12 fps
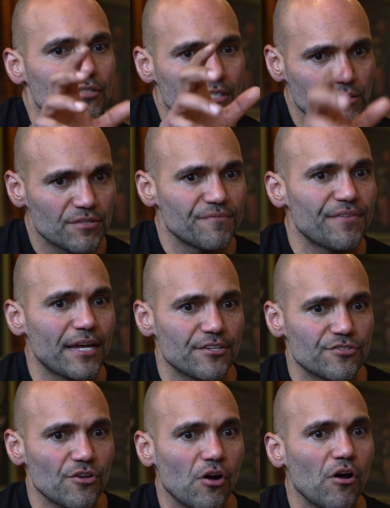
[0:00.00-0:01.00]
seeing some fat
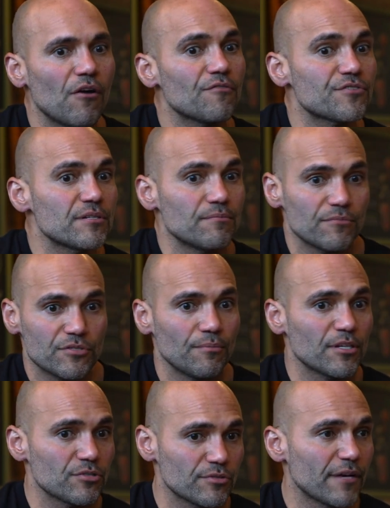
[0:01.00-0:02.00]
dissolve, seeing some
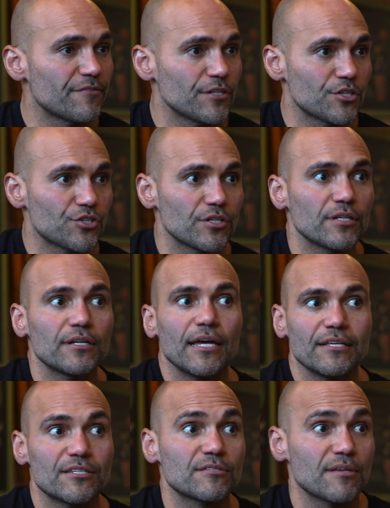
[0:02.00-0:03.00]
muscle definition
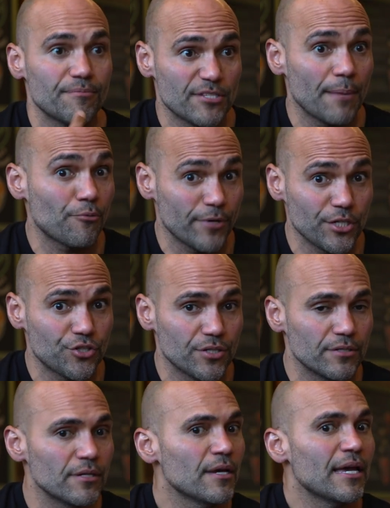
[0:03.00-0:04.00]
and some
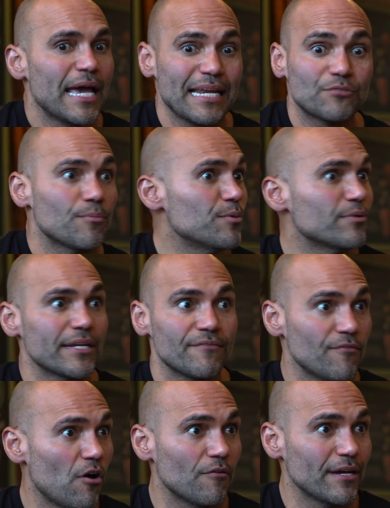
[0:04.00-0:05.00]
separation. And that's what people get
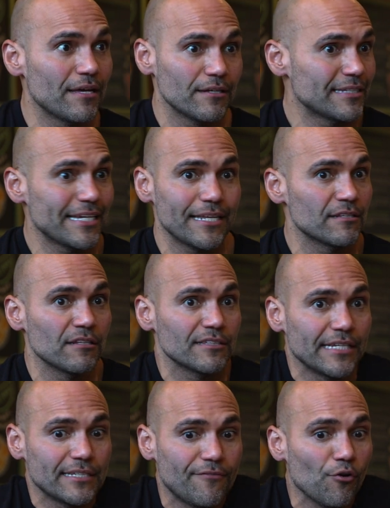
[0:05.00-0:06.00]
involved with.
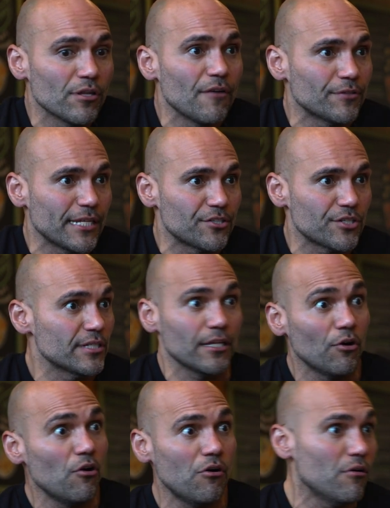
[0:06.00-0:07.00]
They fall in love with that shit. They're like,
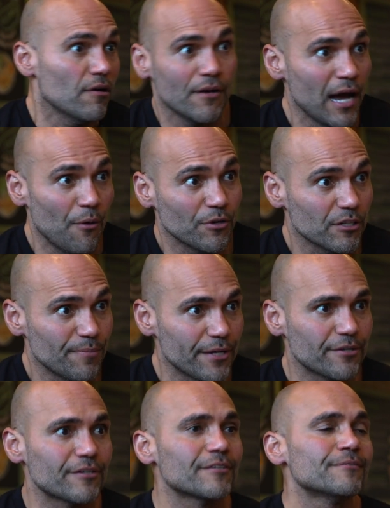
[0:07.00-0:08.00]
I want to look
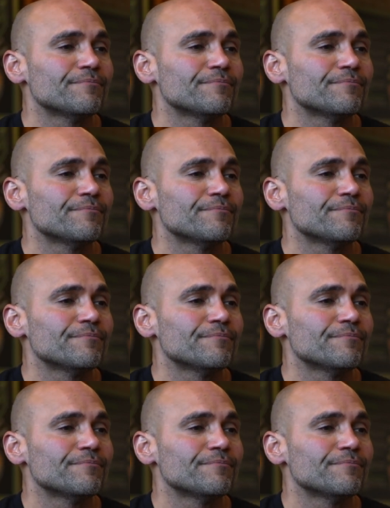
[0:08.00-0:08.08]
better.